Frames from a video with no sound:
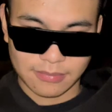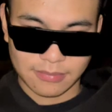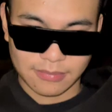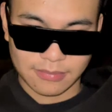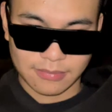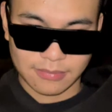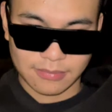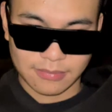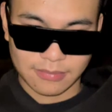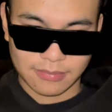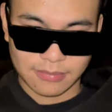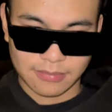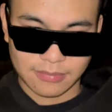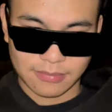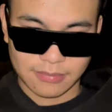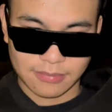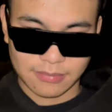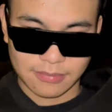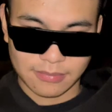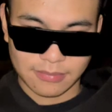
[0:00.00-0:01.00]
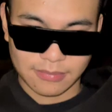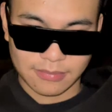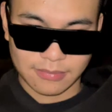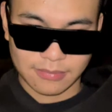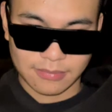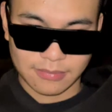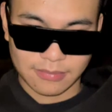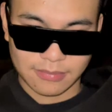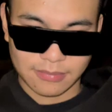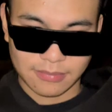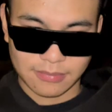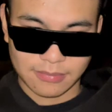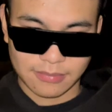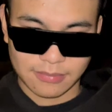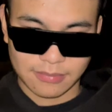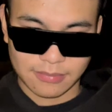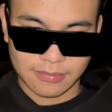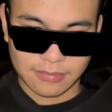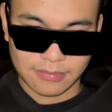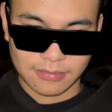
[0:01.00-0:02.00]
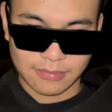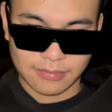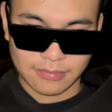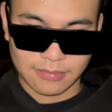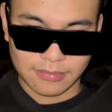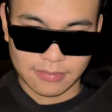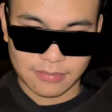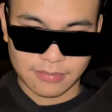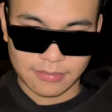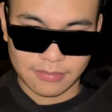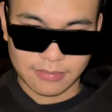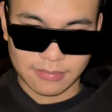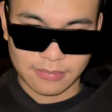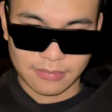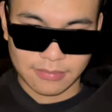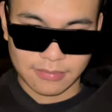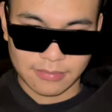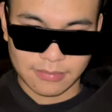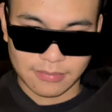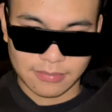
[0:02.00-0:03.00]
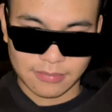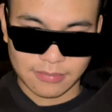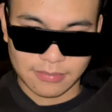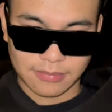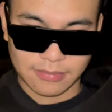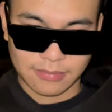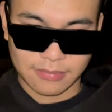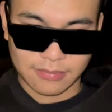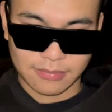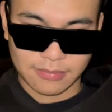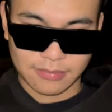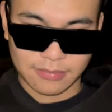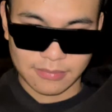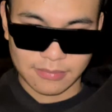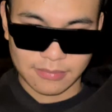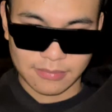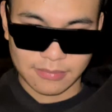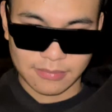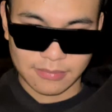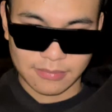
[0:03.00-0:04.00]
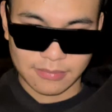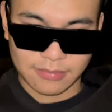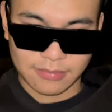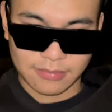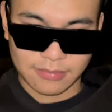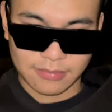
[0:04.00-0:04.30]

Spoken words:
Nothing is said.